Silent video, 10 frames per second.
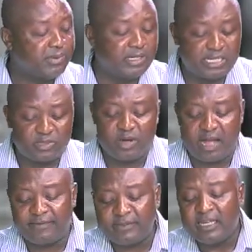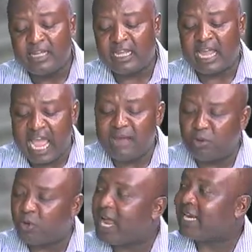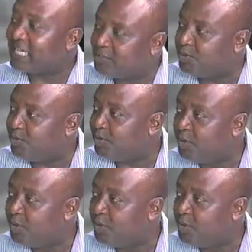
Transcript: we need to have a high moral rectitude,